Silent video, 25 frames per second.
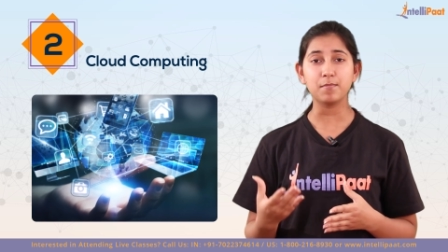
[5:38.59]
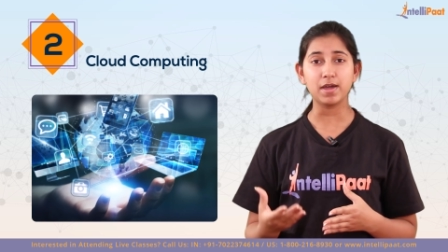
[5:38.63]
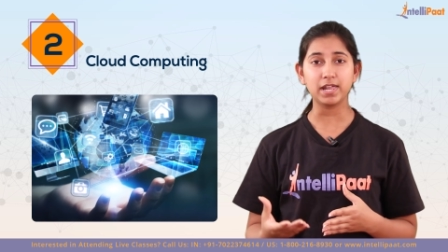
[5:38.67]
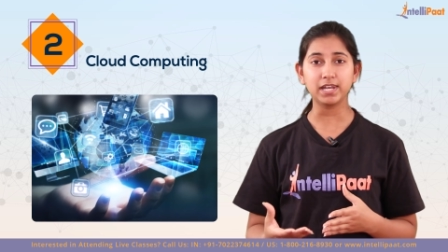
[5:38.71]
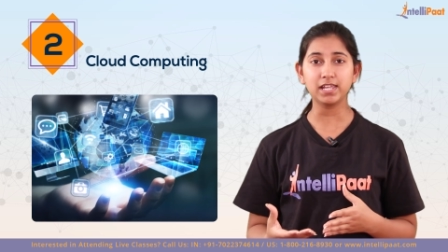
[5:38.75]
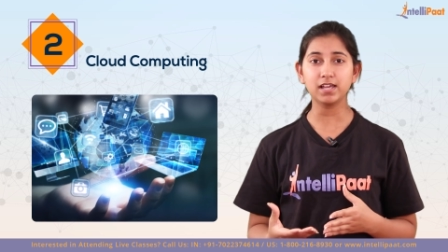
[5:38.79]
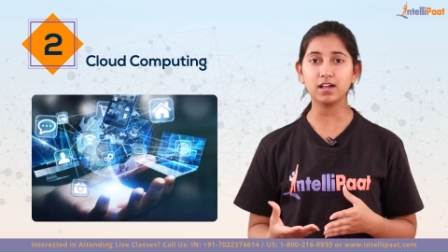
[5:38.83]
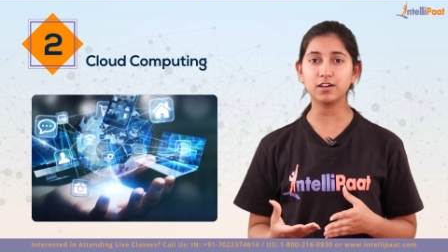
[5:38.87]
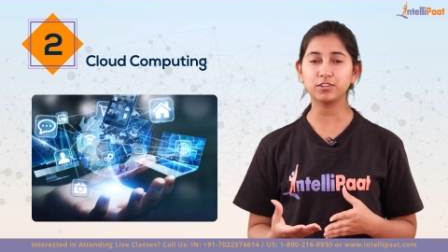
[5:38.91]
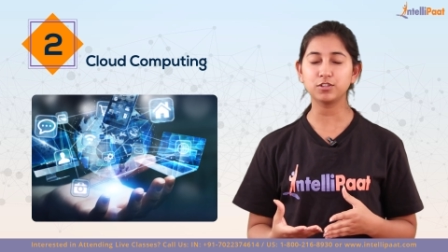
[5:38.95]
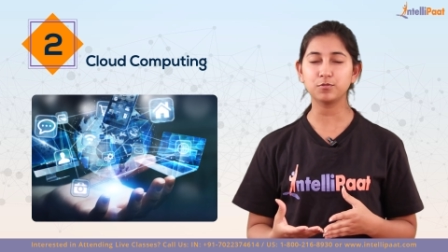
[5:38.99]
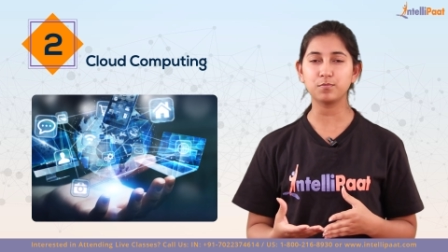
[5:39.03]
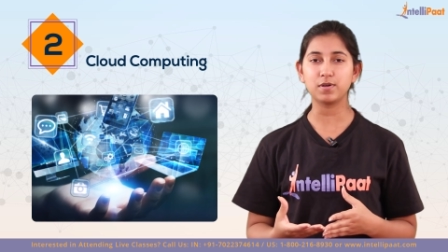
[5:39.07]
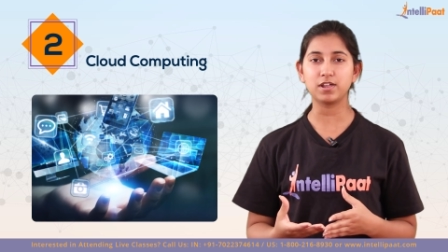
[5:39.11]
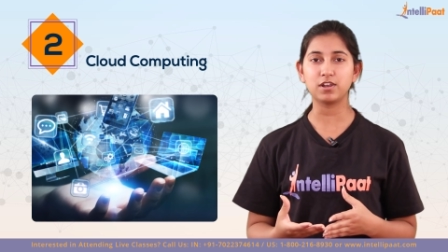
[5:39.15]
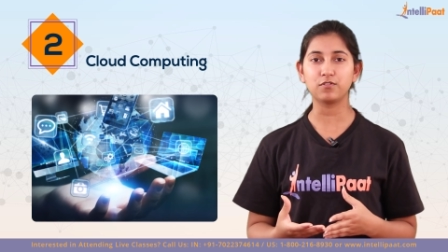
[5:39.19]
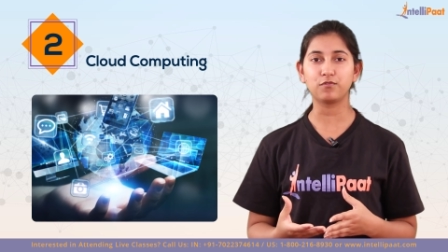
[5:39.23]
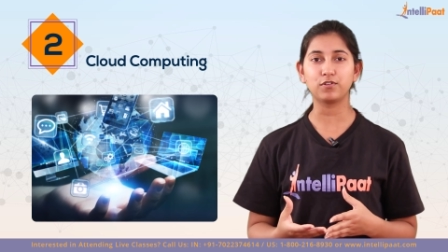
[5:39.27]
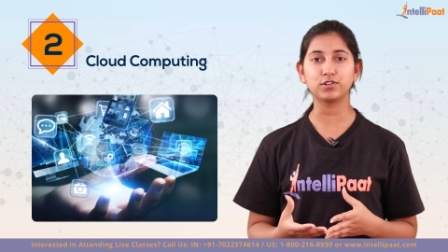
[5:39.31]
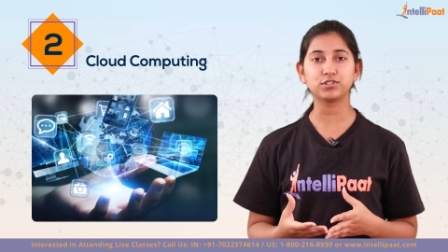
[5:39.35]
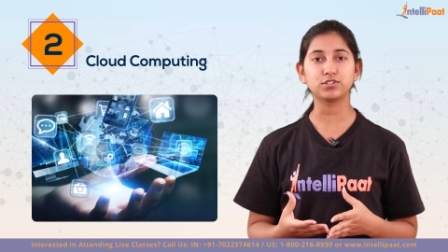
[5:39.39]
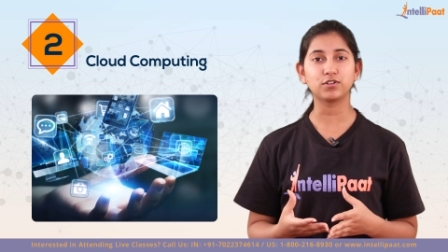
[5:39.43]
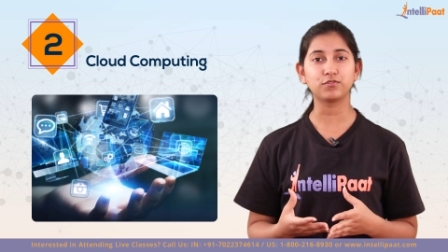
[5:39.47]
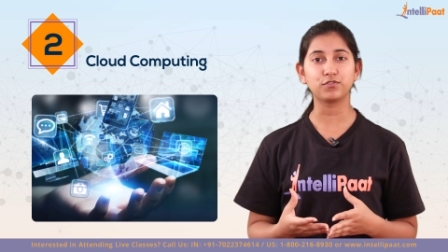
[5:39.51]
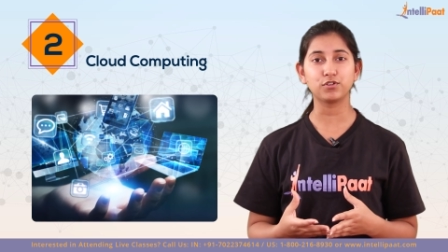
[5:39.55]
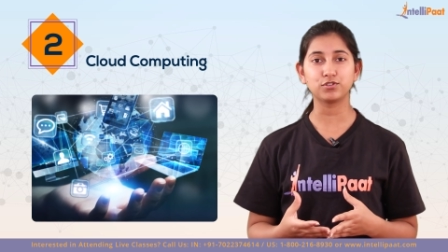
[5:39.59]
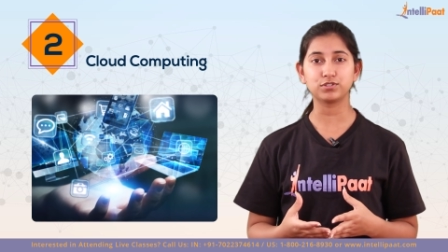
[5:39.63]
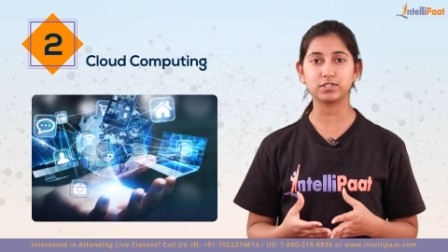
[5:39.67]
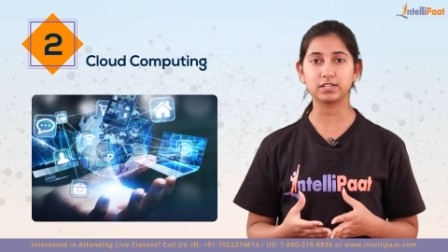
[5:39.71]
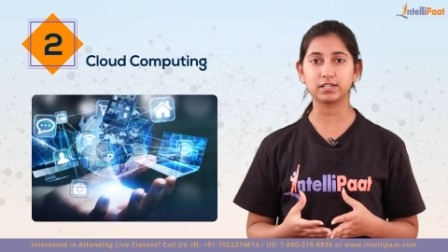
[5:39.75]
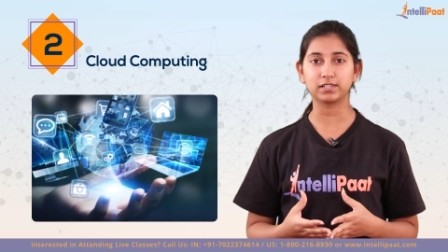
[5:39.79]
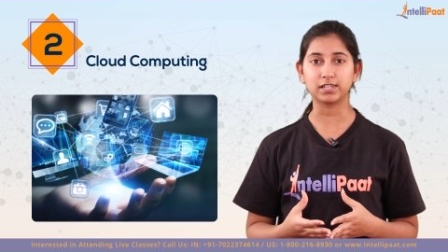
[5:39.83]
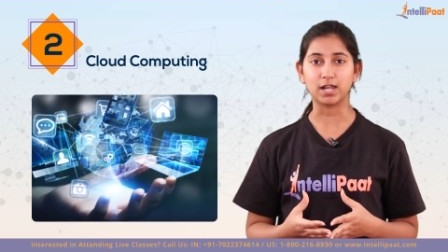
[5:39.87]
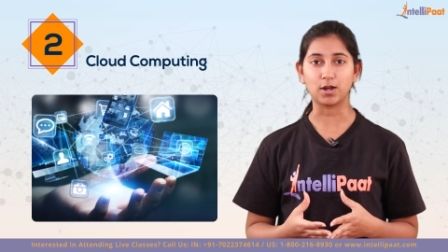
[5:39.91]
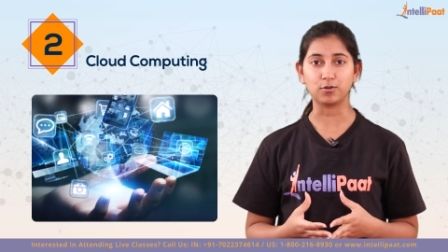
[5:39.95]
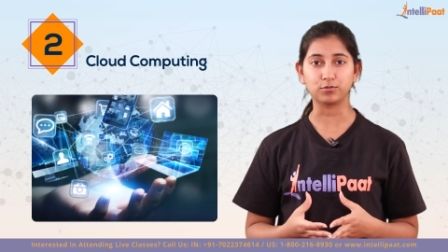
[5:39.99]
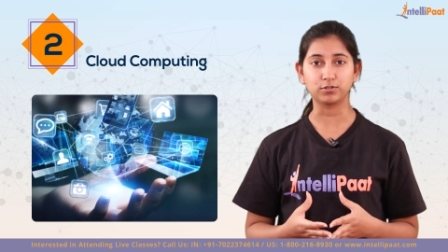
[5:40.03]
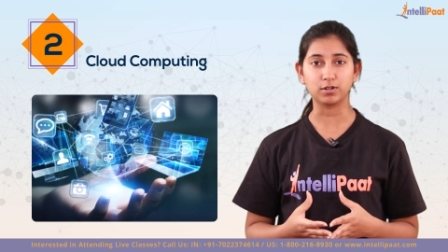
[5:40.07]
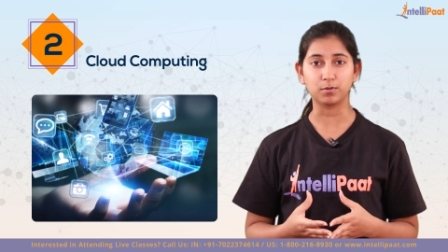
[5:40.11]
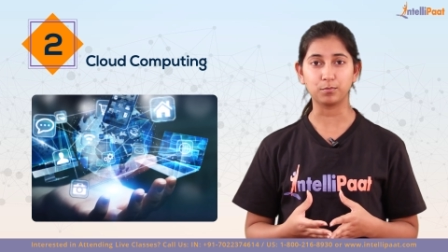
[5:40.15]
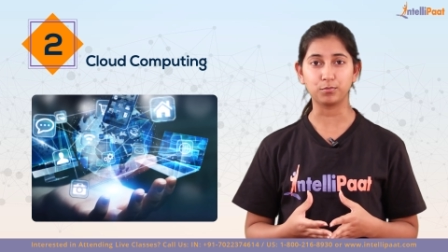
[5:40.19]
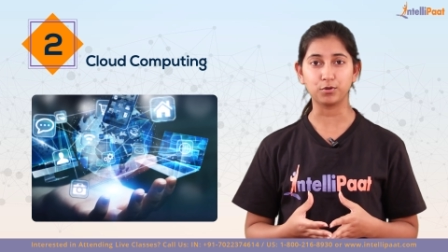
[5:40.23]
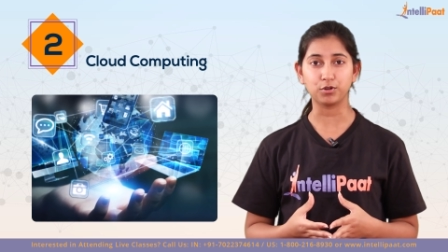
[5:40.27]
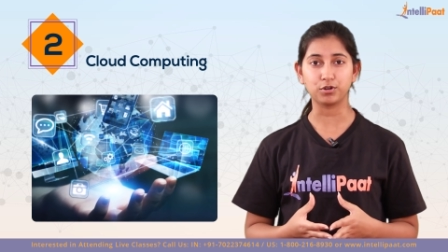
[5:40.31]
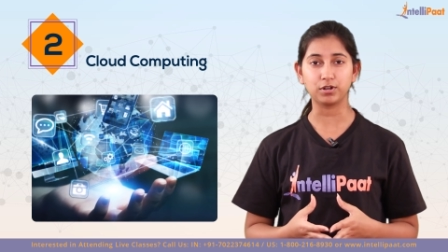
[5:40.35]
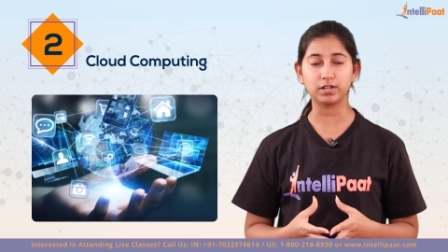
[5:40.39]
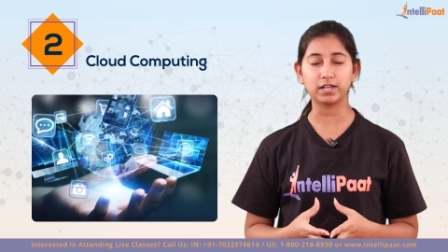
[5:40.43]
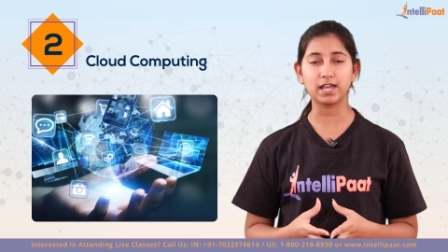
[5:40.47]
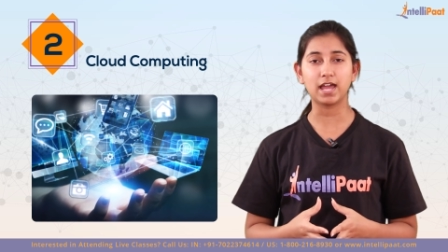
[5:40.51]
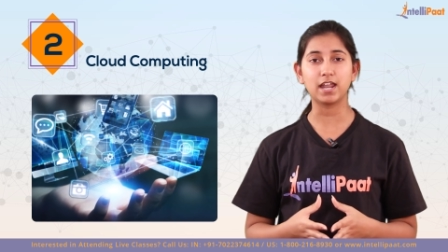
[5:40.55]
many other benefits of using cloud
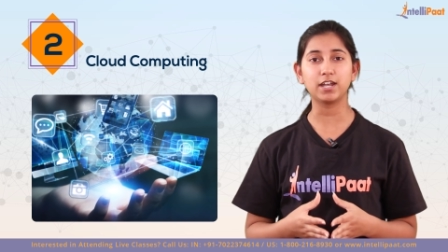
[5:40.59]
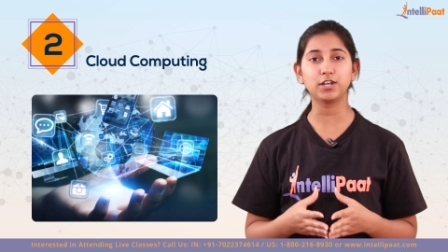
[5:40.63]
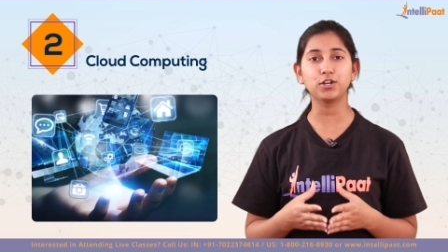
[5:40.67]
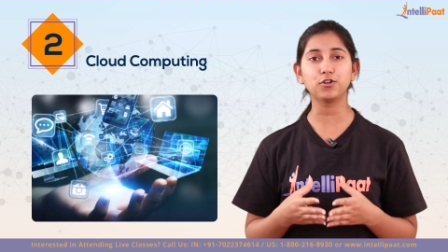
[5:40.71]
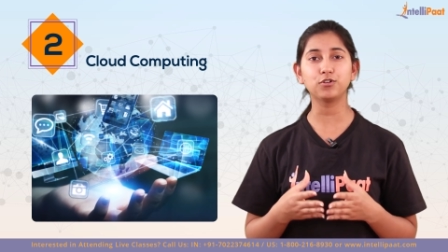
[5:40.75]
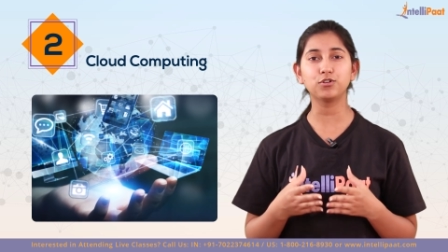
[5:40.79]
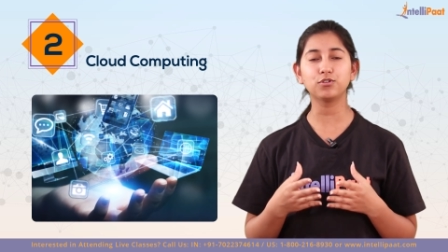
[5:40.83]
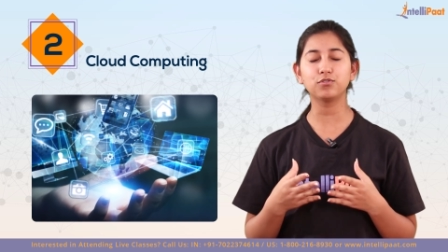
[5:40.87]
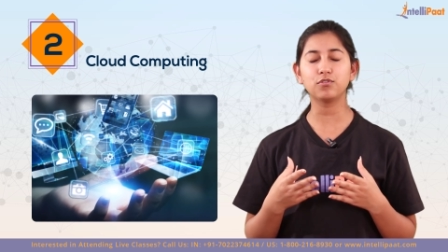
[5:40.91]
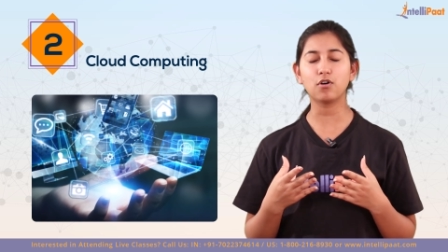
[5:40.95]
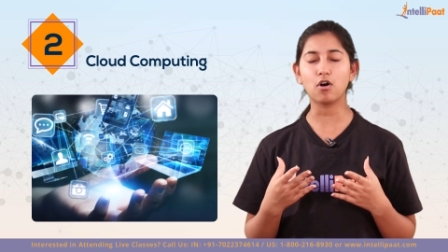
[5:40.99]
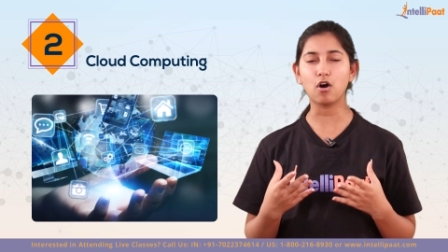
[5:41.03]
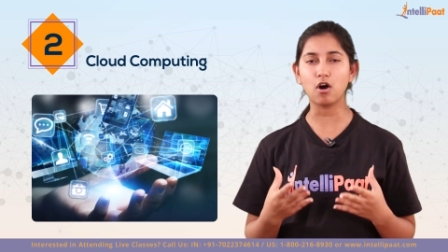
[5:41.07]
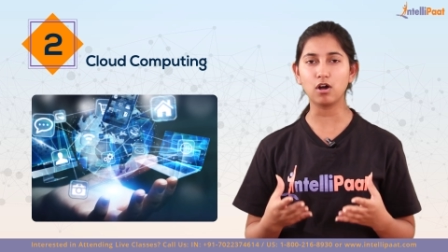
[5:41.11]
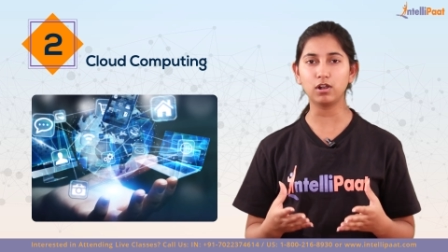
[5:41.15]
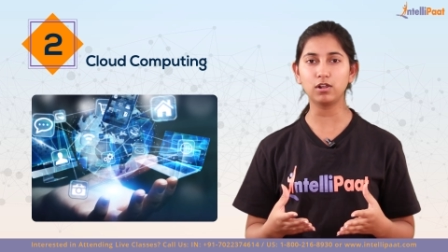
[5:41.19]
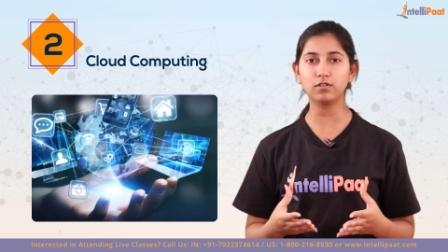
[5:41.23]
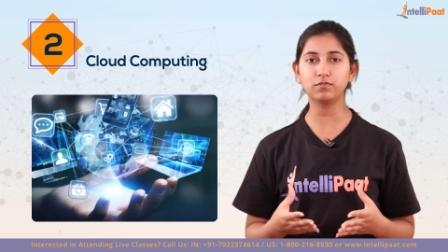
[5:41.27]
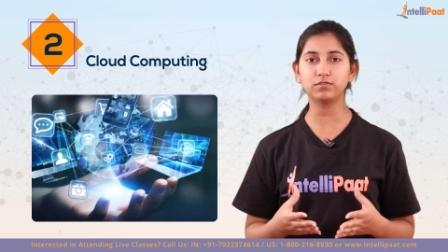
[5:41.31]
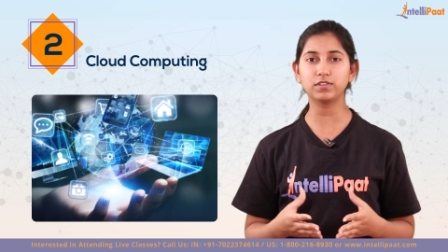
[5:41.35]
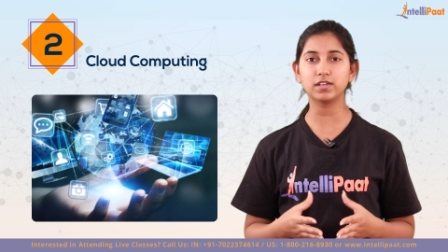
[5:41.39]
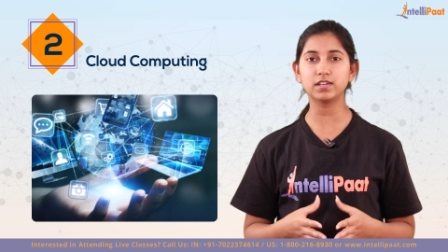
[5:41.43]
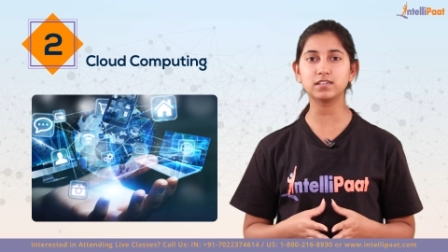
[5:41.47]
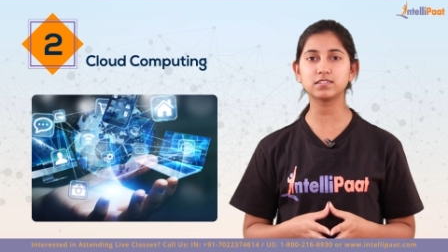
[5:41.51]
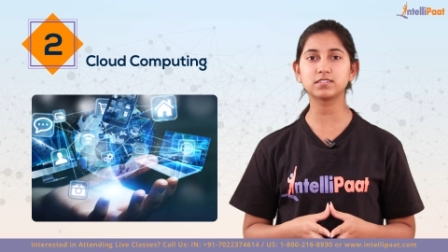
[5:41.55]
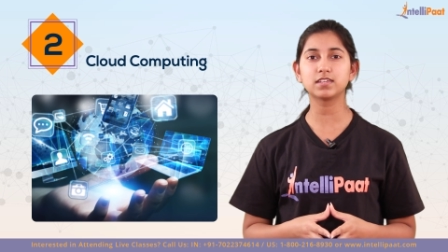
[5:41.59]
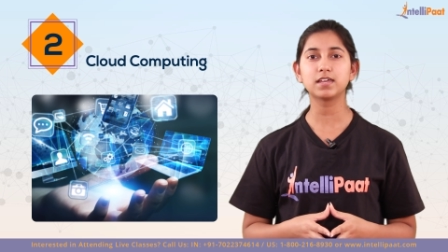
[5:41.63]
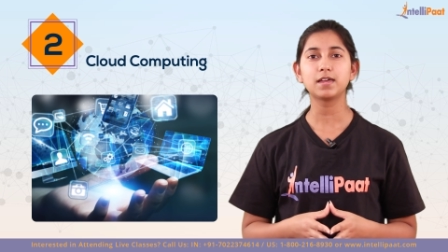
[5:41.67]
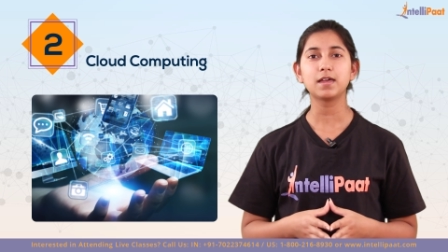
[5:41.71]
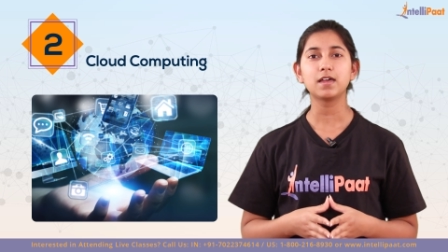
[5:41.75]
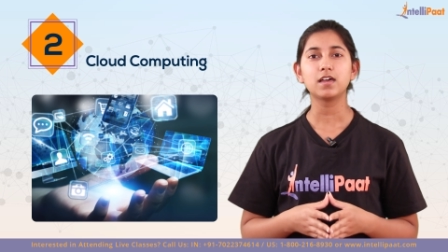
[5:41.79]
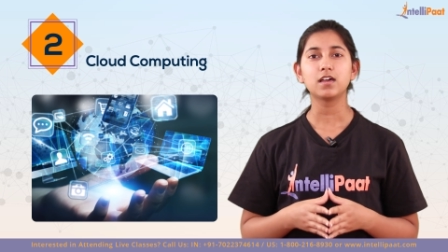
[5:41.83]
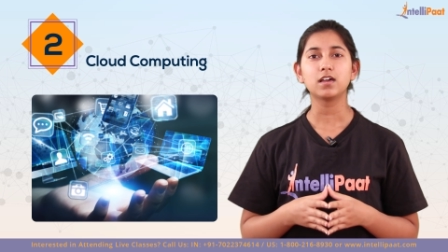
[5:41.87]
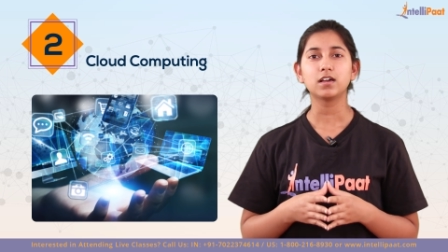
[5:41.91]
computing, and due to all of this,